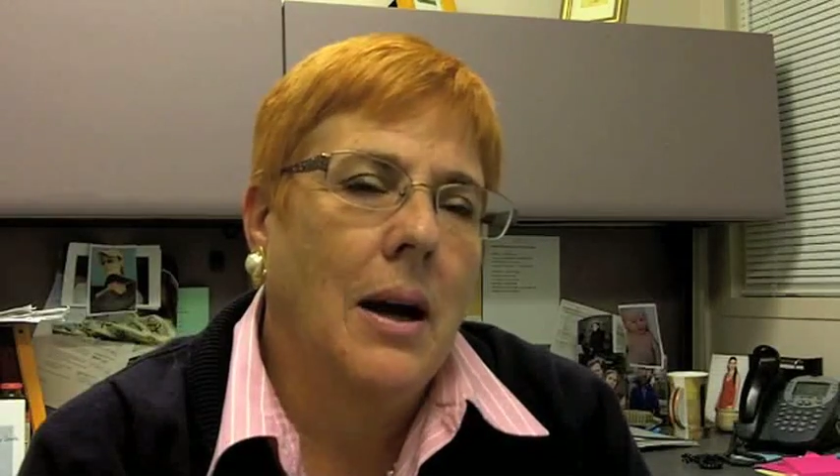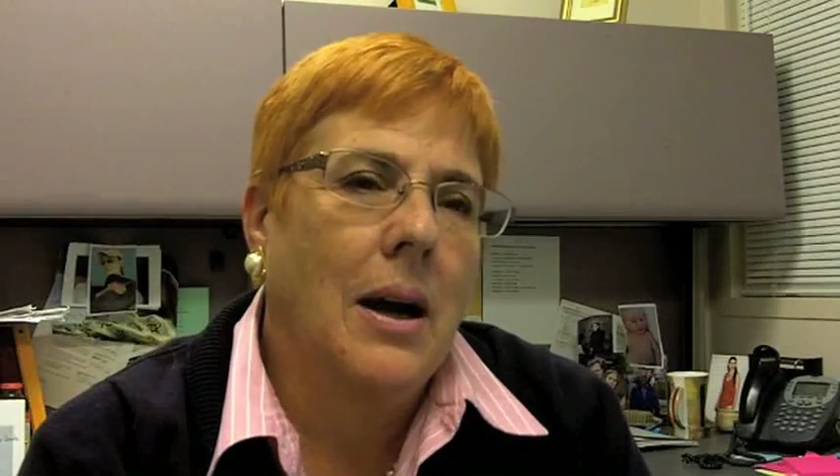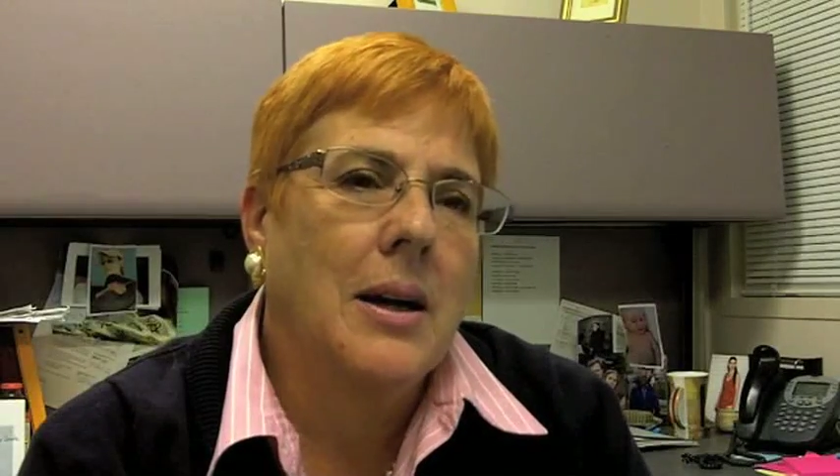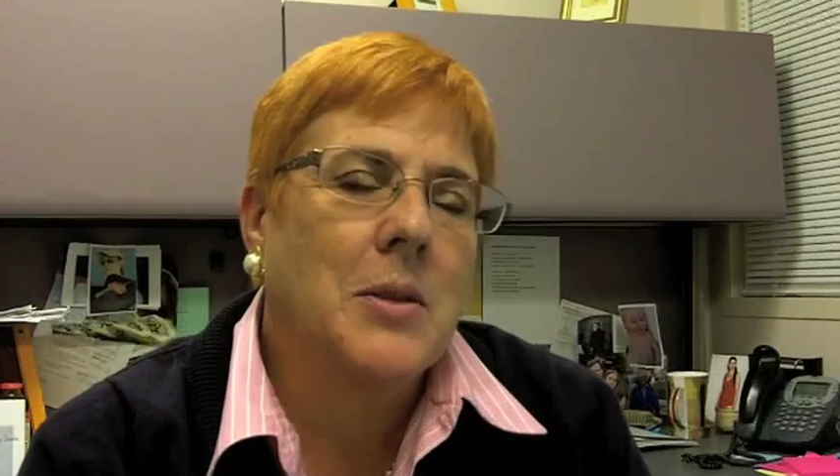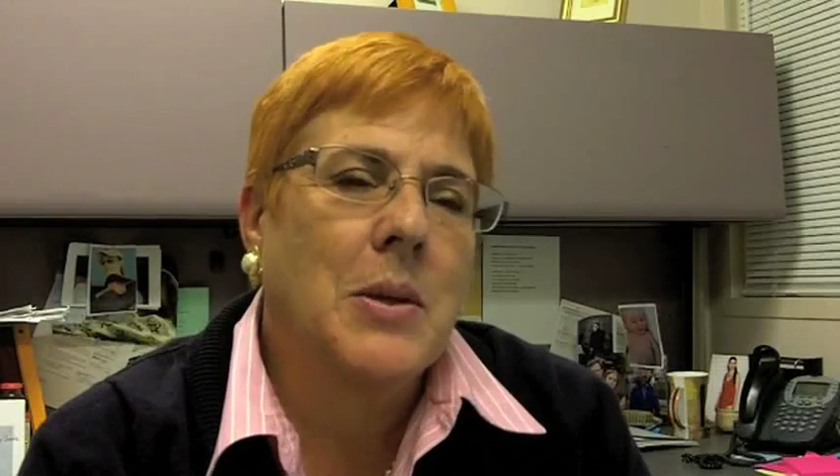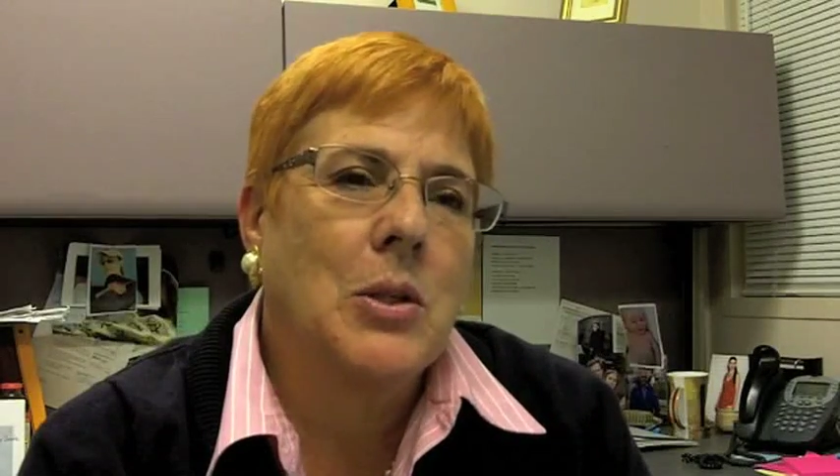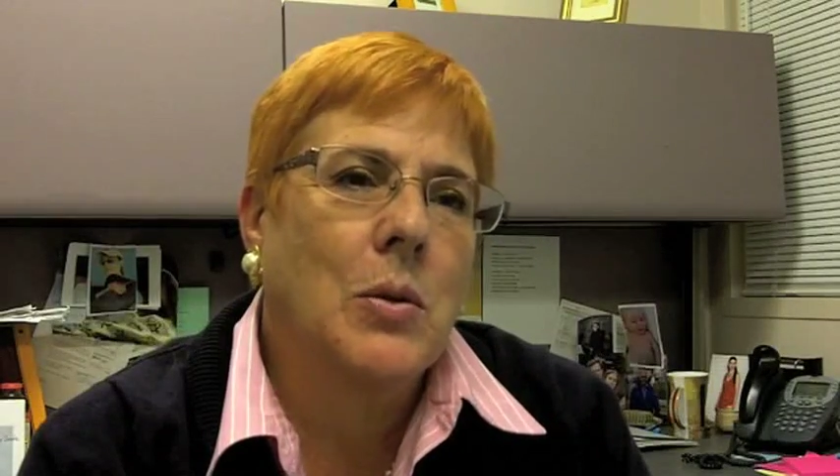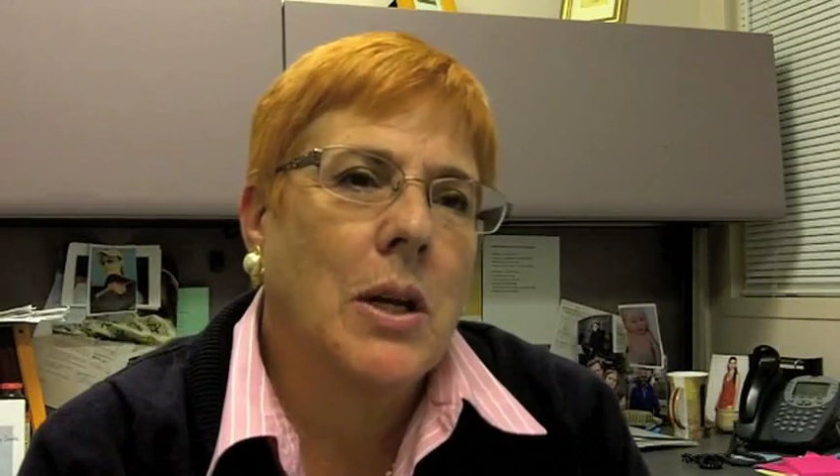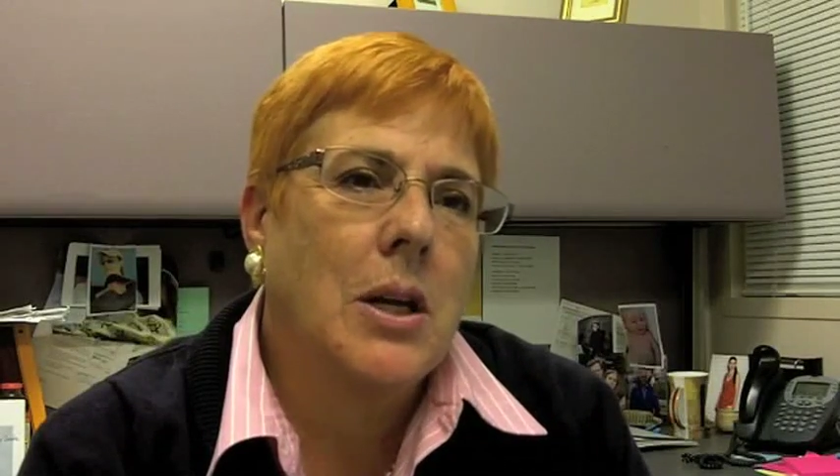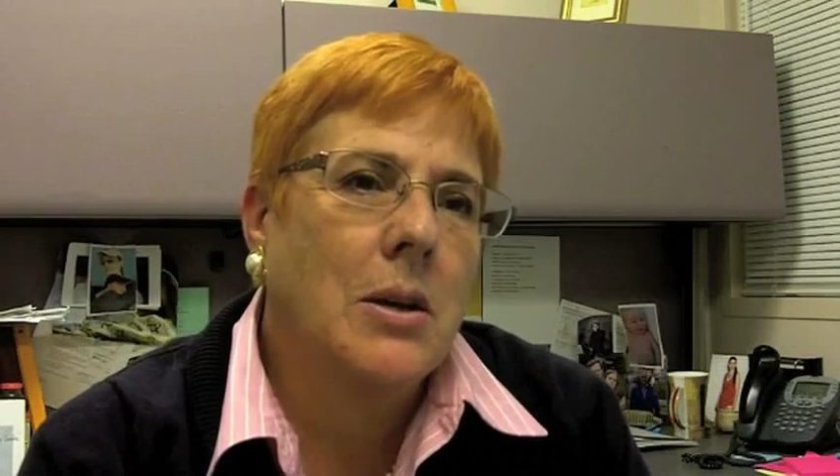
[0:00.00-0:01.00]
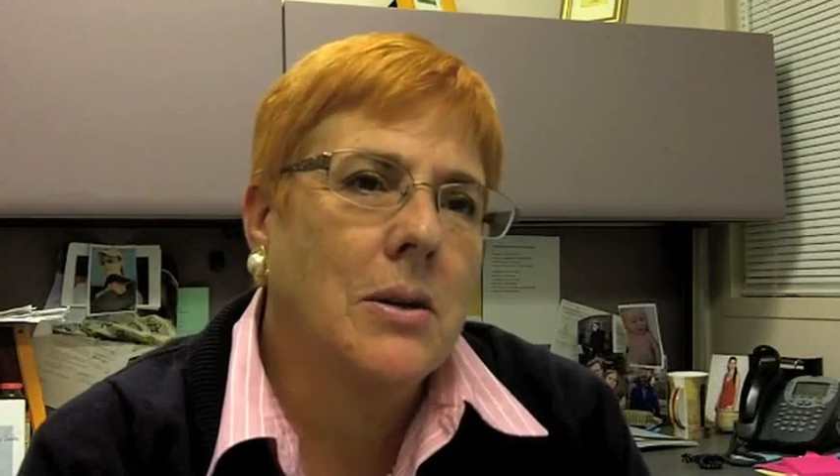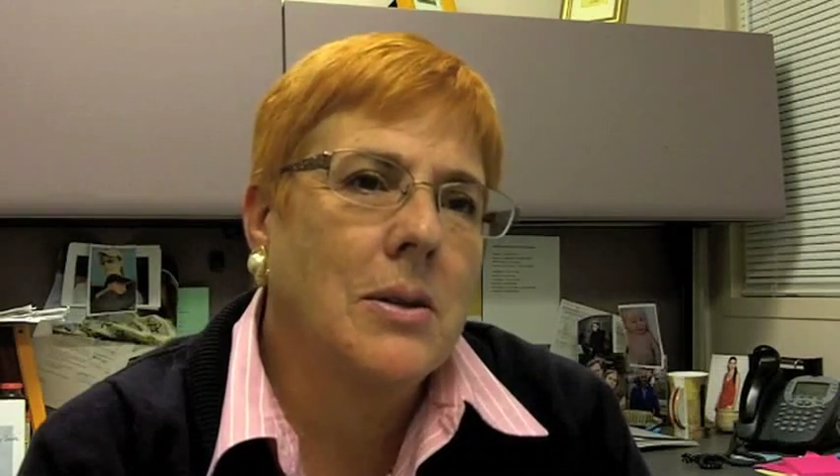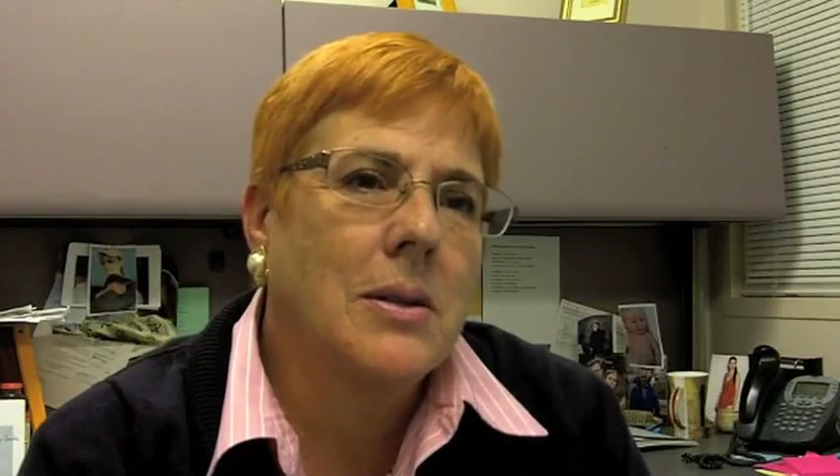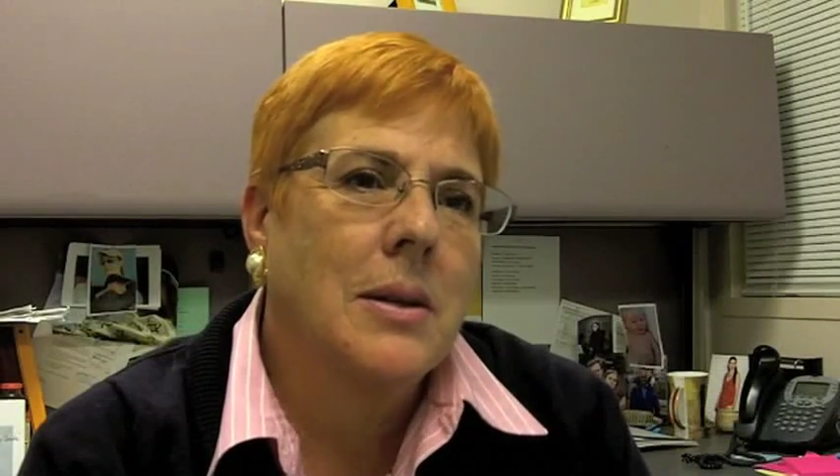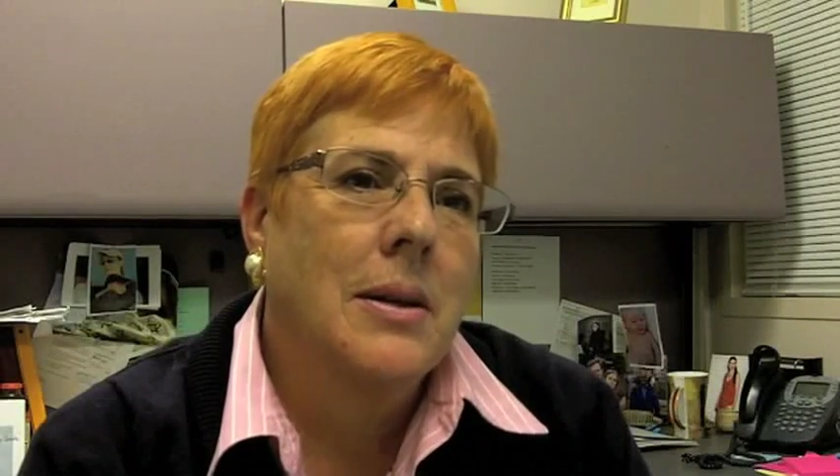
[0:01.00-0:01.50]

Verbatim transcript: I spent 20 years.